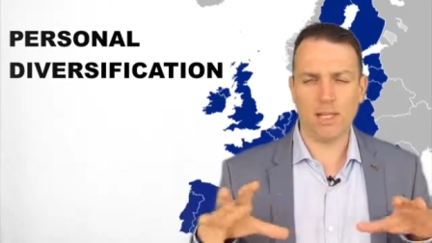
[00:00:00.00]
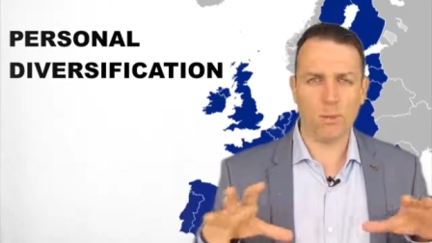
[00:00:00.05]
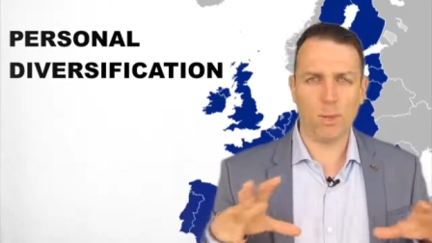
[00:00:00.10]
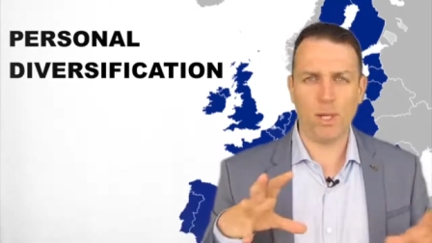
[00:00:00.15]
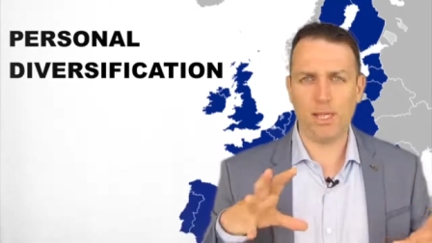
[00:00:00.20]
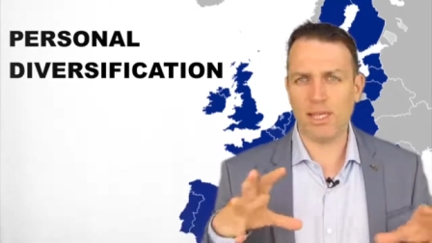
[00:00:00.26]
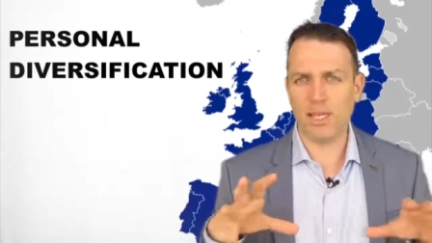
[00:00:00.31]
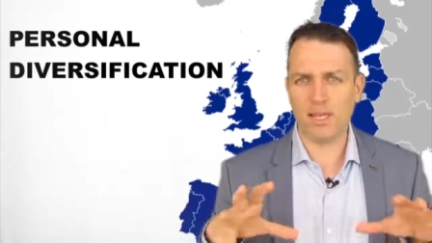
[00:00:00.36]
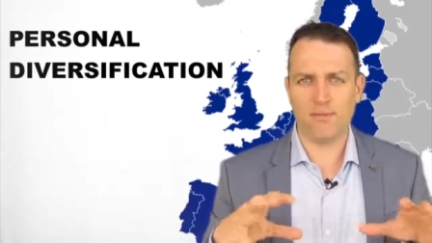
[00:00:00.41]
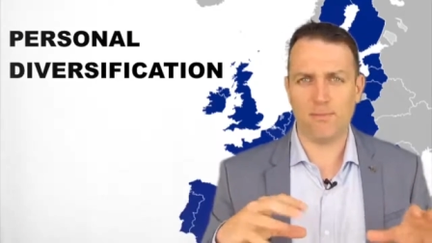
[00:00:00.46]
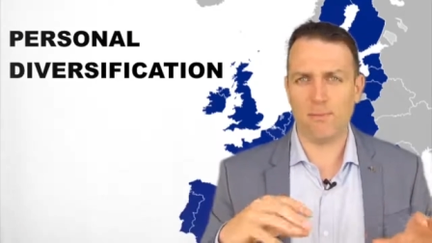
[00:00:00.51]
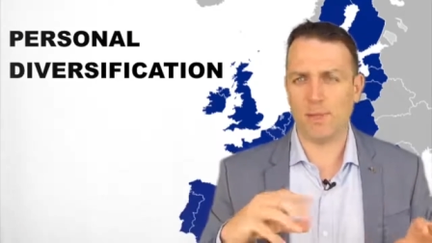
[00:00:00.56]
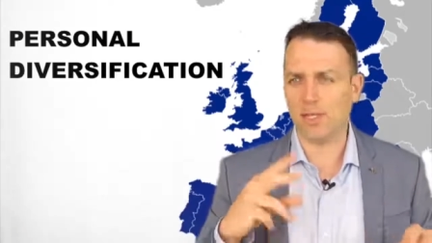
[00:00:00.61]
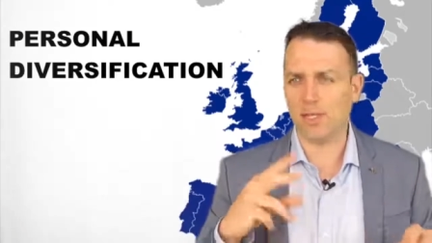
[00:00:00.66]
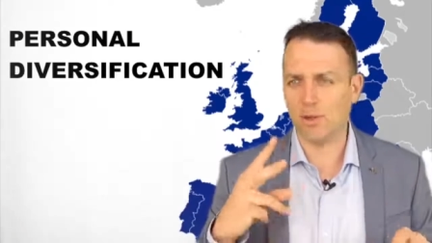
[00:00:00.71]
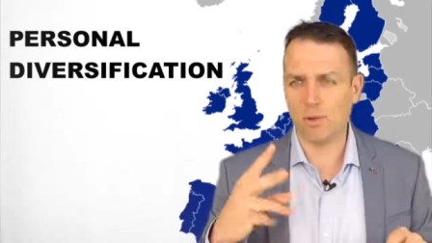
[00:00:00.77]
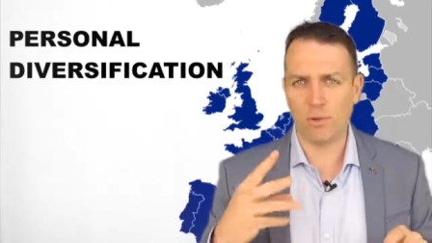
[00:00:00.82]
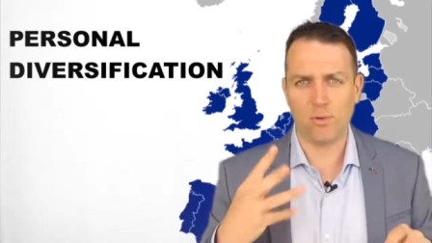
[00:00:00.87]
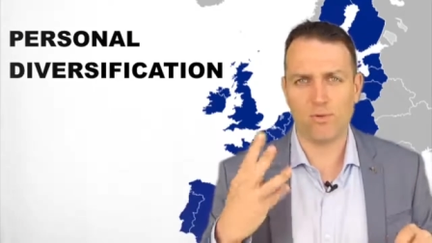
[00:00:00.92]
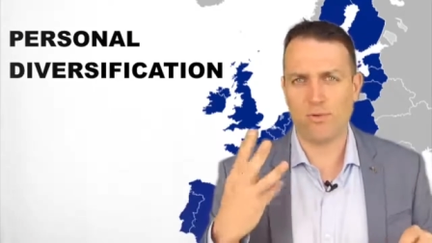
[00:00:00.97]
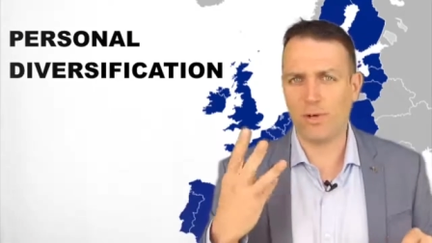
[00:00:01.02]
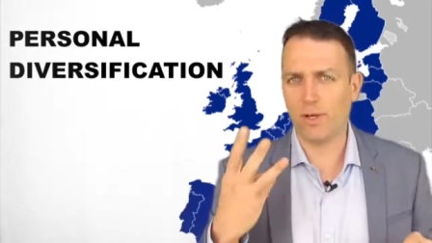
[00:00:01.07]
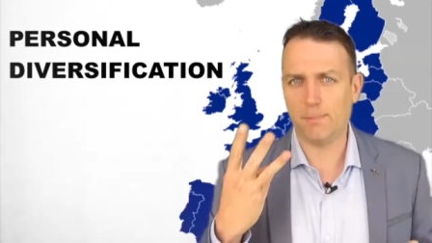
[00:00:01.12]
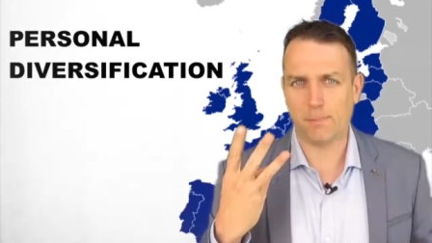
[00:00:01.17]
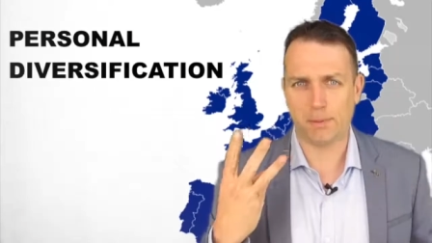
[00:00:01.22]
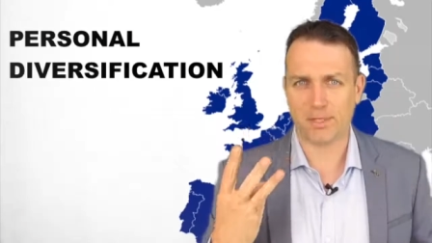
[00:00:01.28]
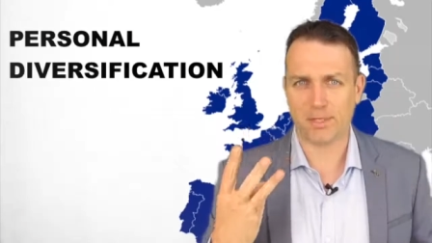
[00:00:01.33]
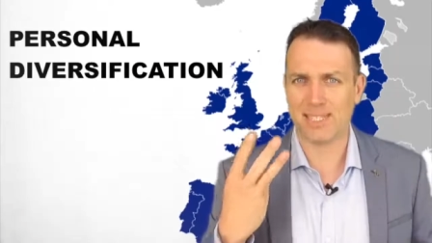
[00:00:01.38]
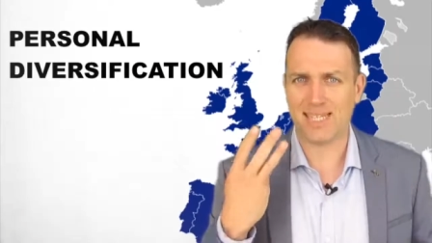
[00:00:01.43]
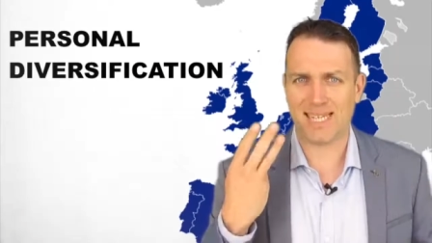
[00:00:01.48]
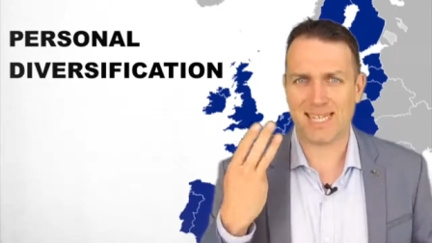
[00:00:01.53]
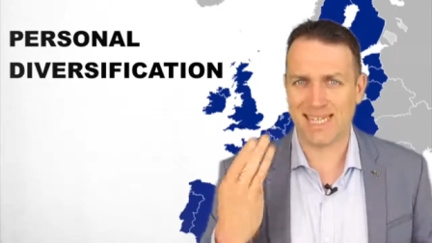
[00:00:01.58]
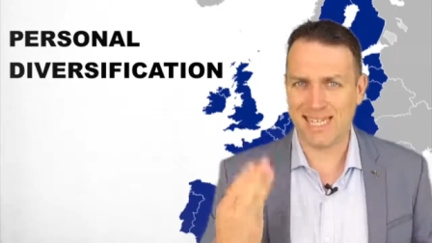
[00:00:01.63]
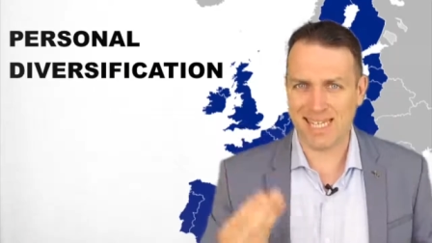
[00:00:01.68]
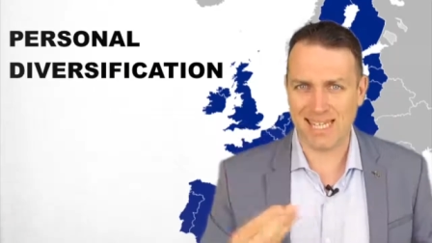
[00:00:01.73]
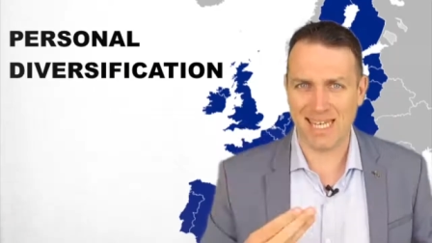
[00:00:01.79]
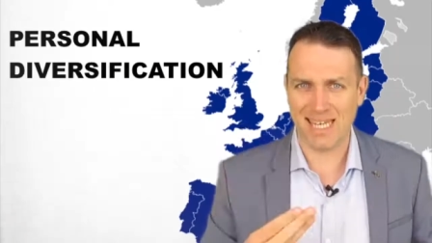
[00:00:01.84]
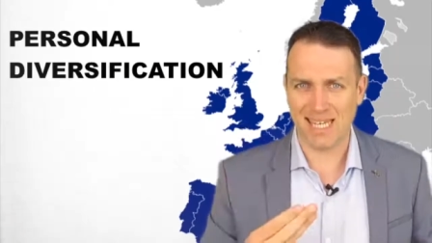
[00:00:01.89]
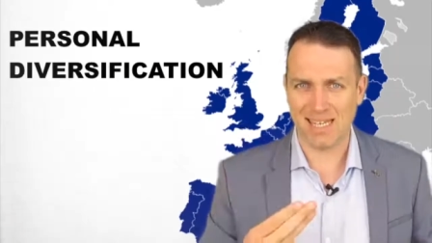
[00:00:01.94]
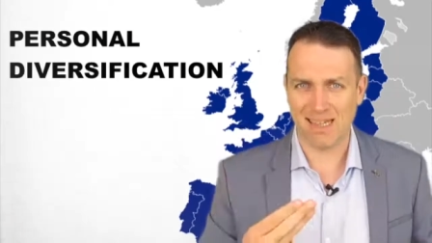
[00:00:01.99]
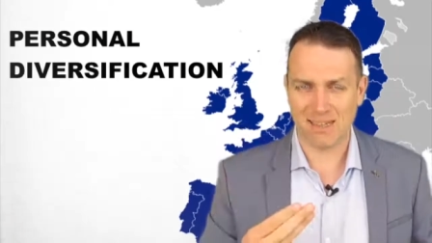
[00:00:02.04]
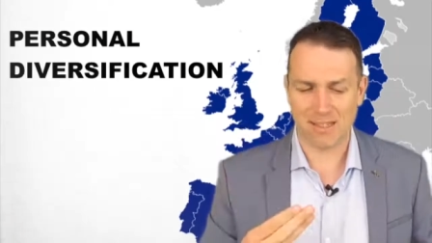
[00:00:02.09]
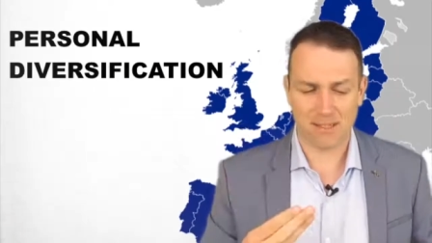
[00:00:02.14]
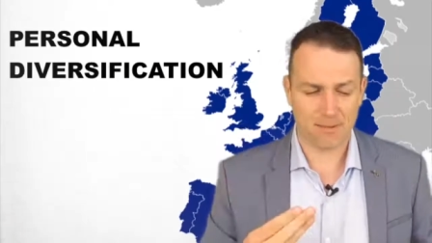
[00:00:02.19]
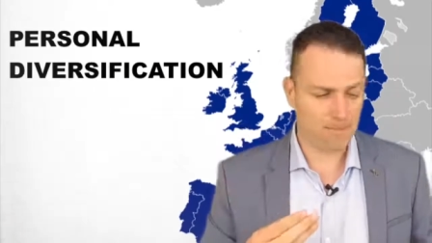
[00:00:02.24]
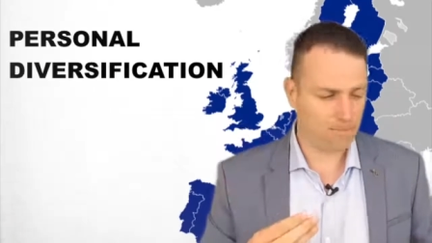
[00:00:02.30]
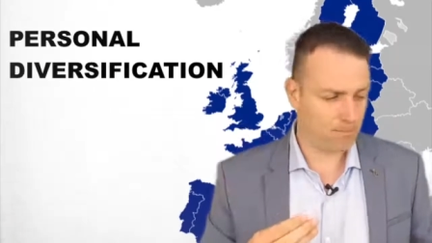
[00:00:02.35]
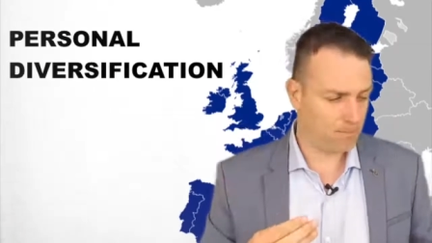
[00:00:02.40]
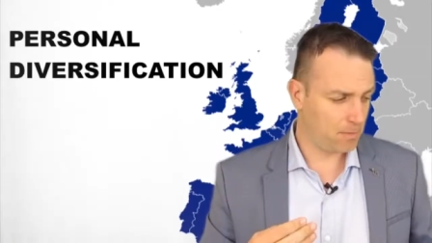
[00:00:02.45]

will give me a 2-3% yield.